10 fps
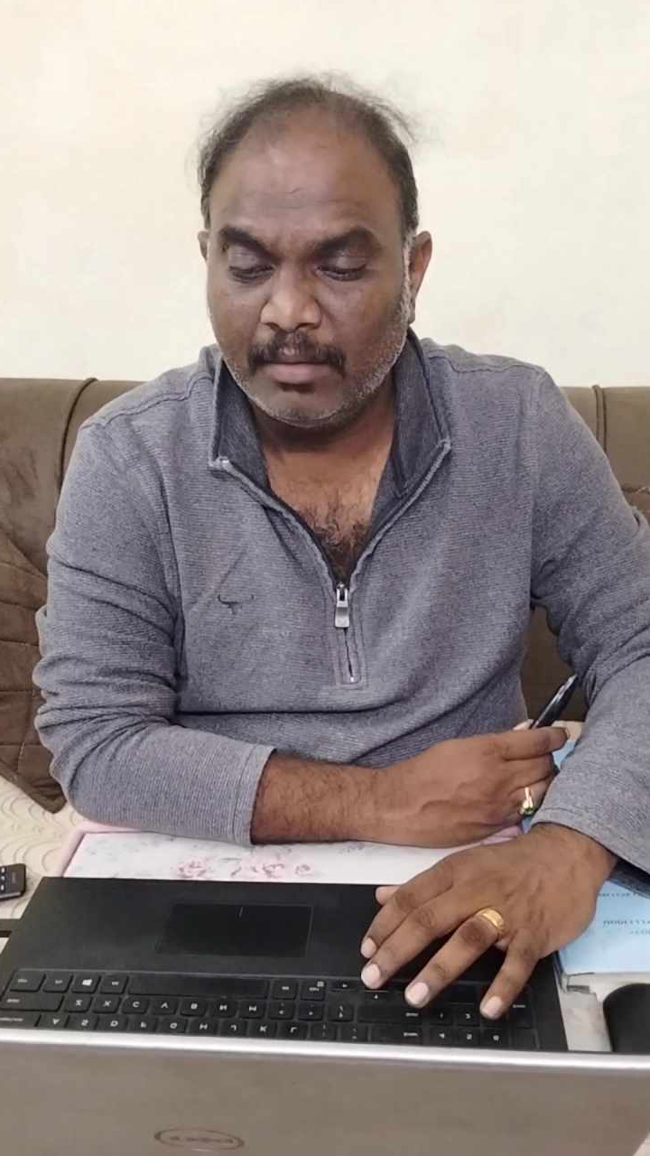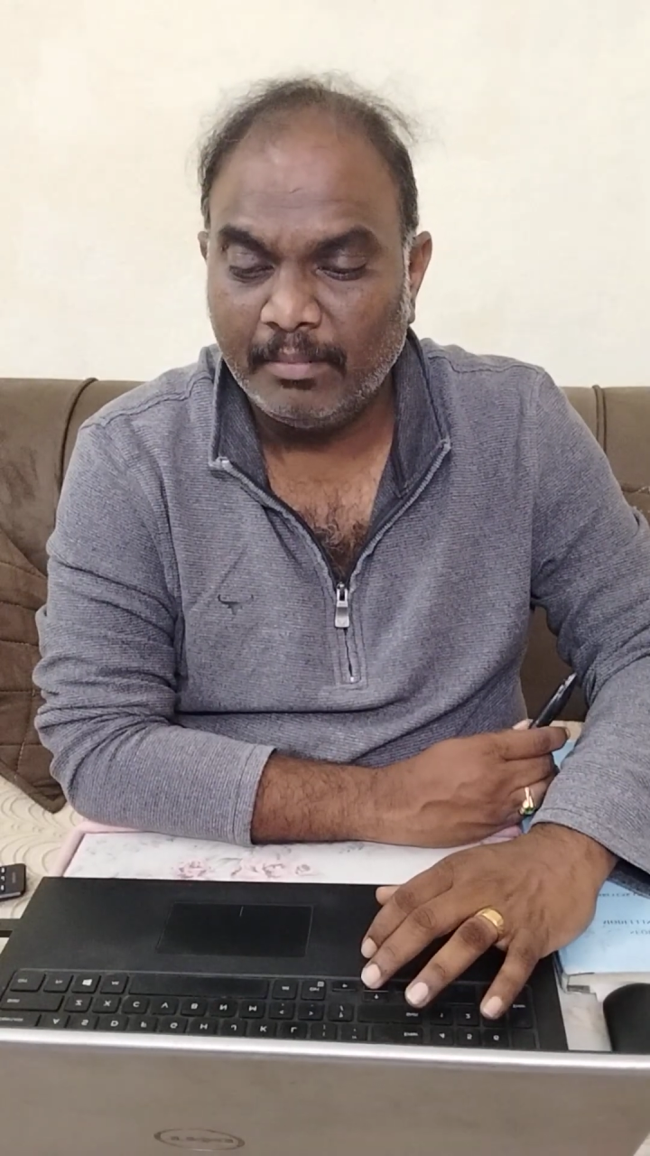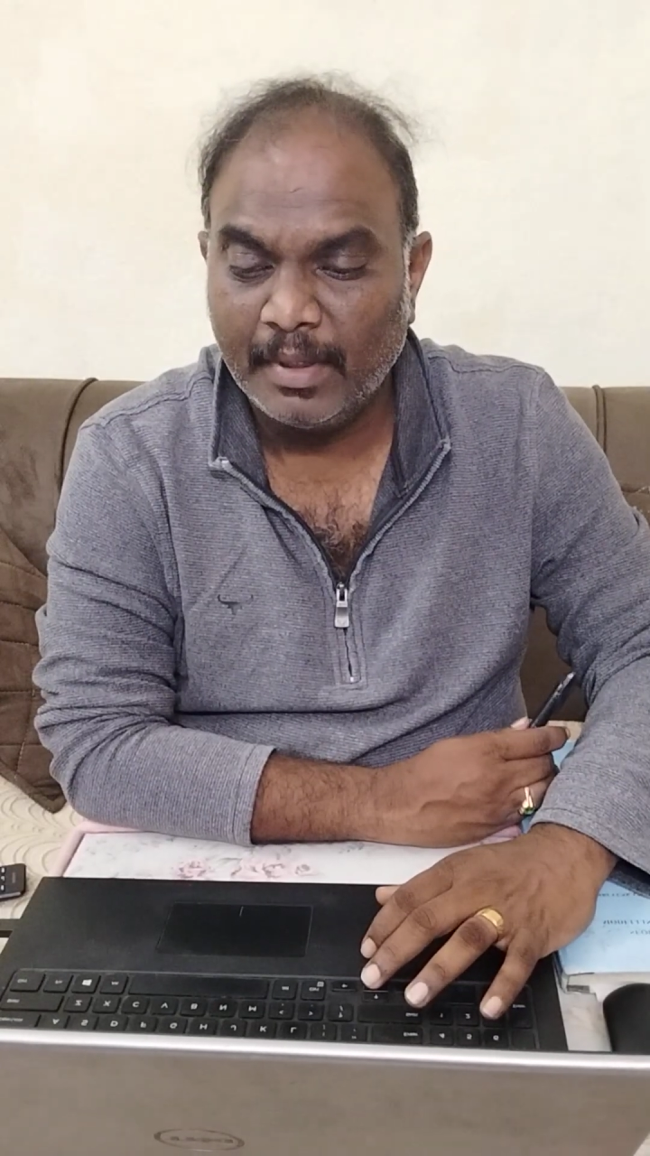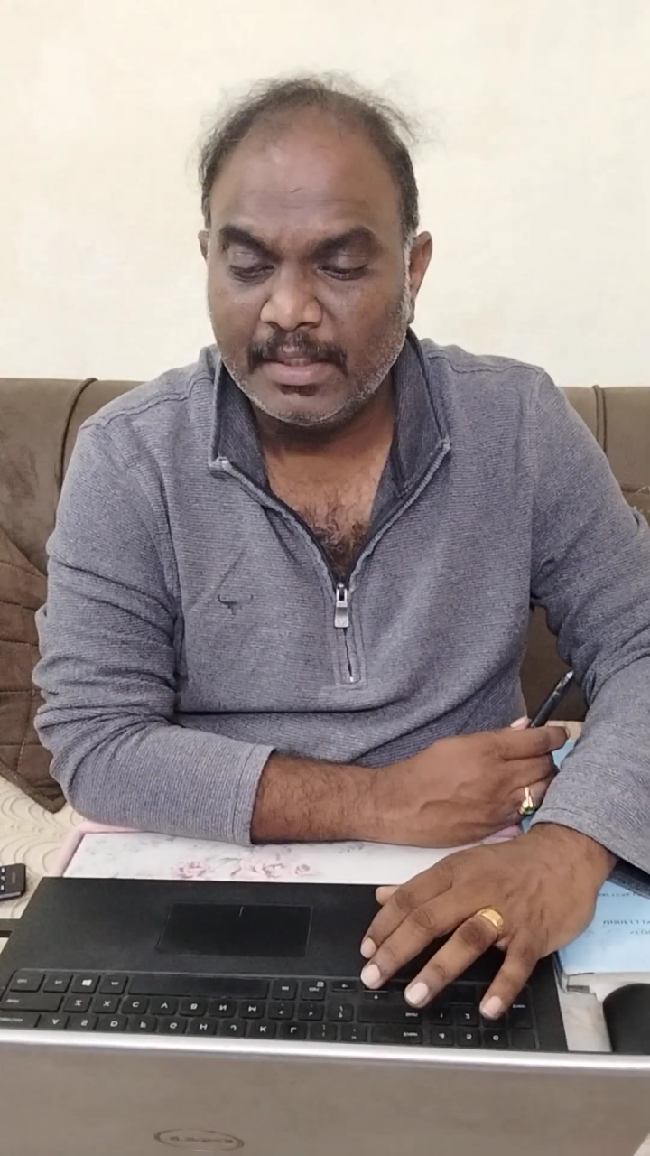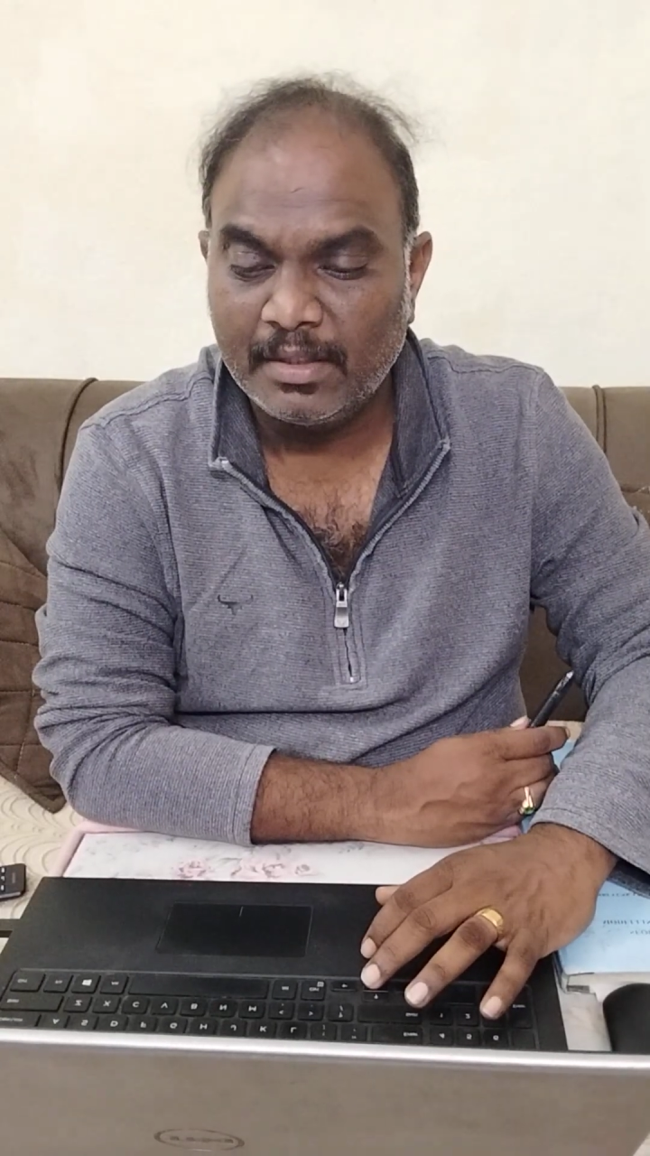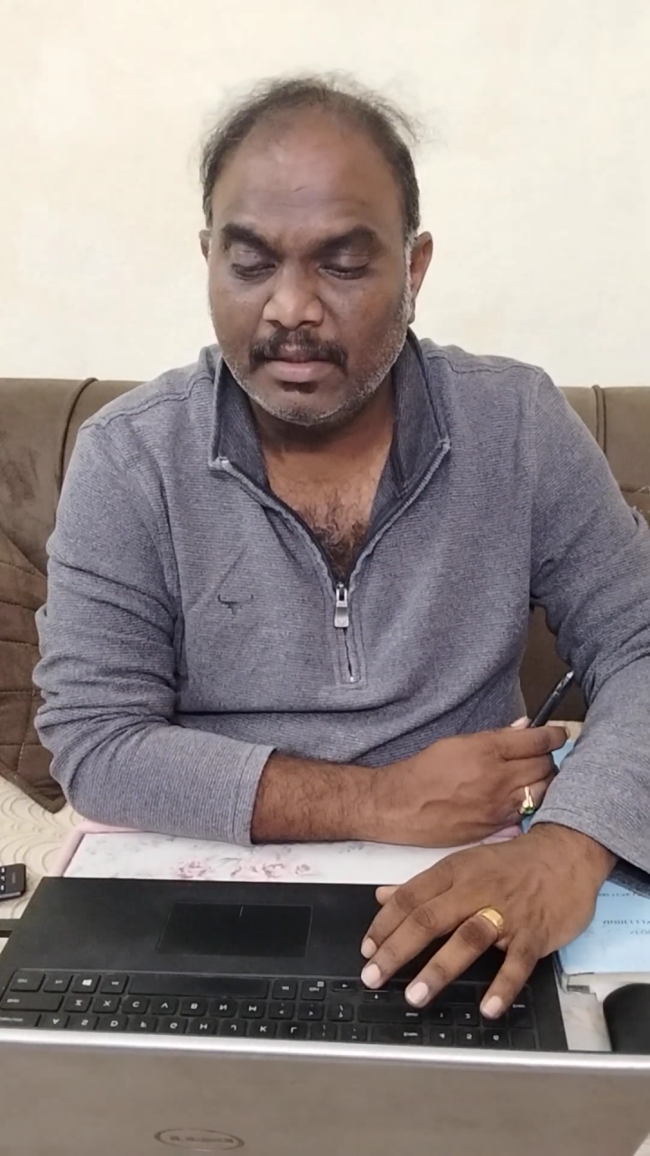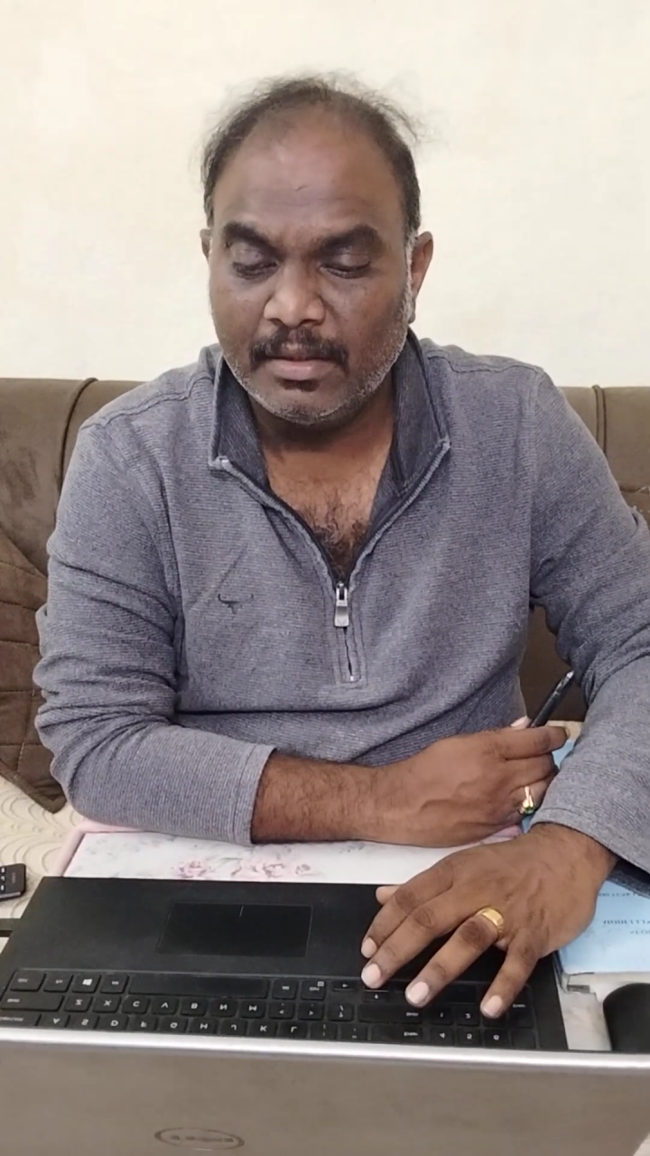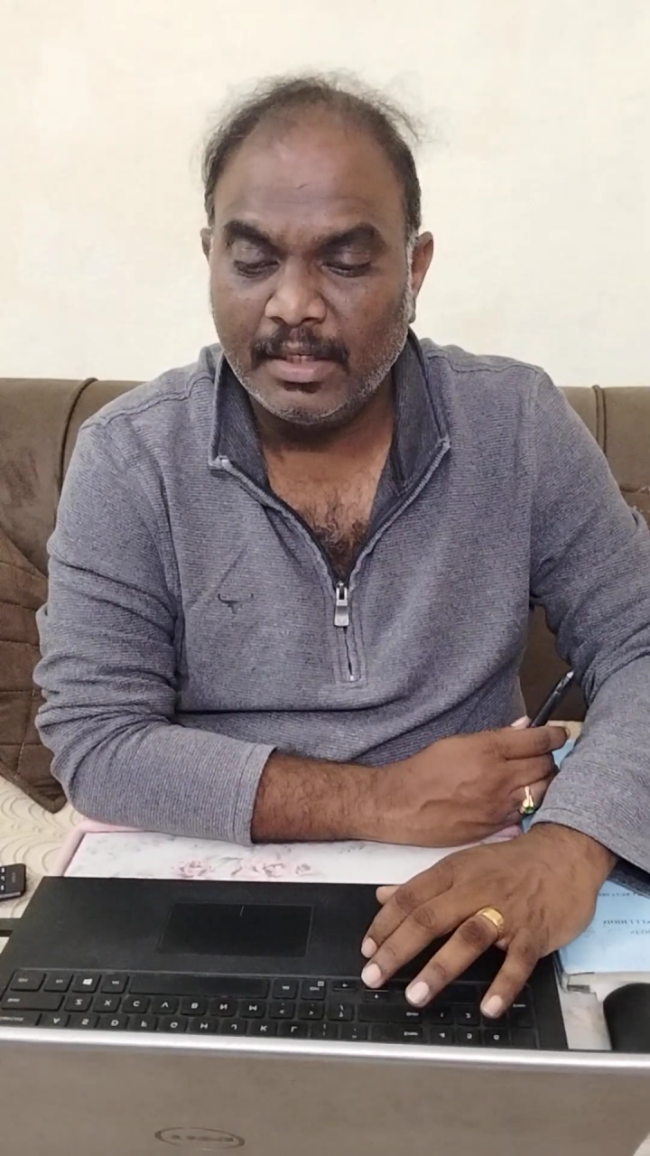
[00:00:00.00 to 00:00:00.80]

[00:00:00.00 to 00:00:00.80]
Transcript: best